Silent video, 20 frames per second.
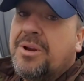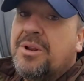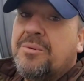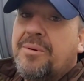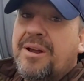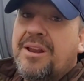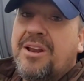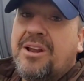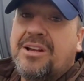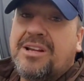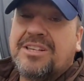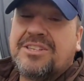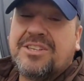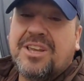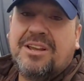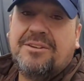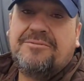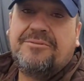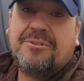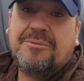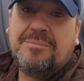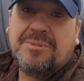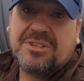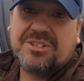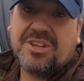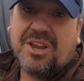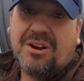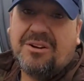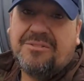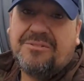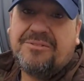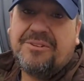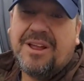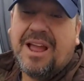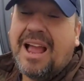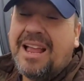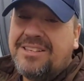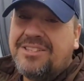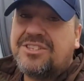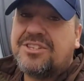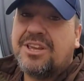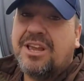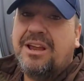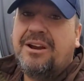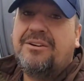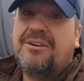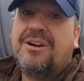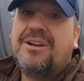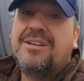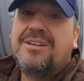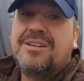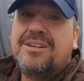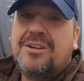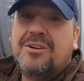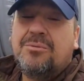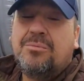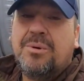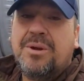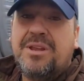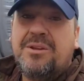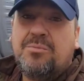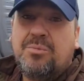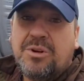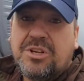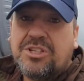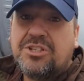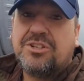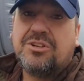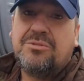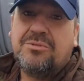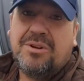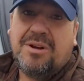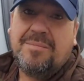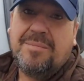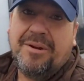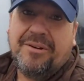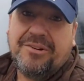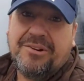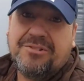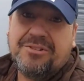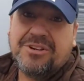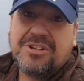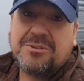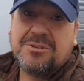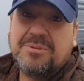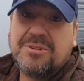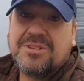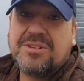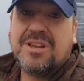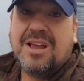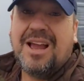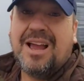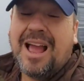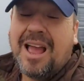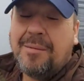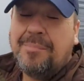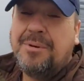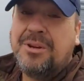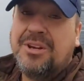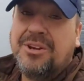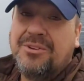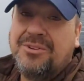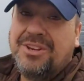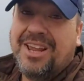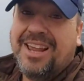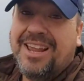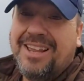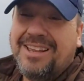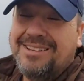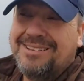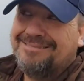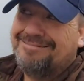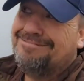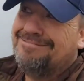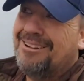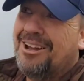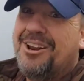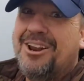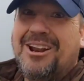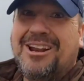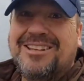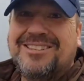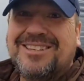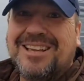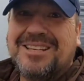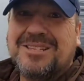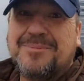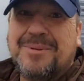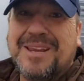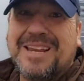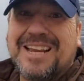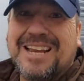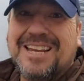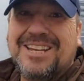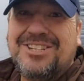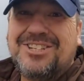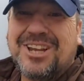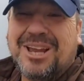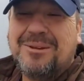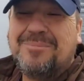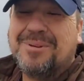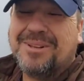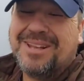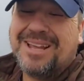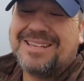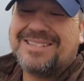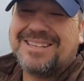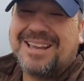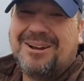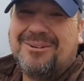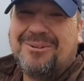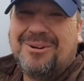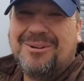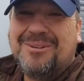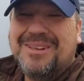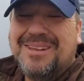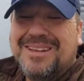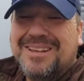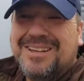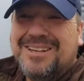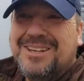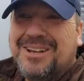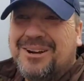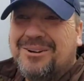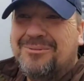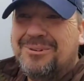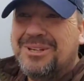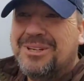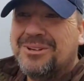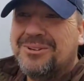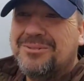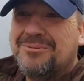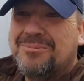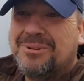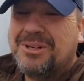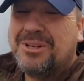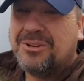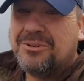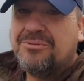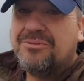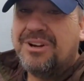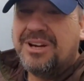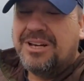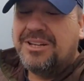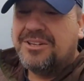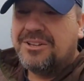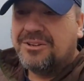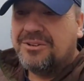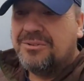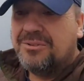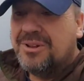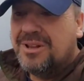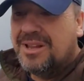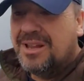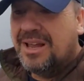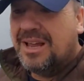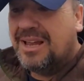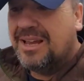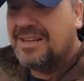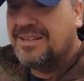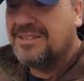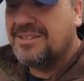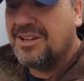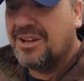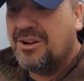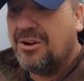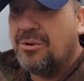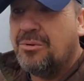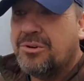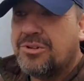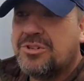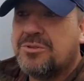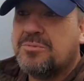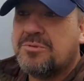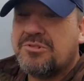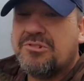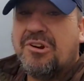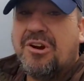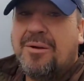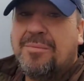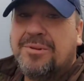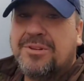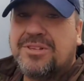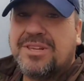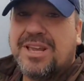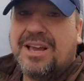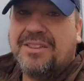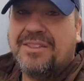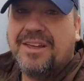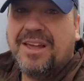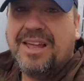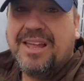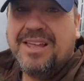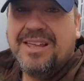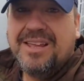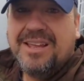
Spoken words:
anyway, like I said, from myself and Sarah, we wish you a Merry Christmas, a Happy New Year. I know it sounds a bit cliche, but that's how we really do. And all the subscribers out there,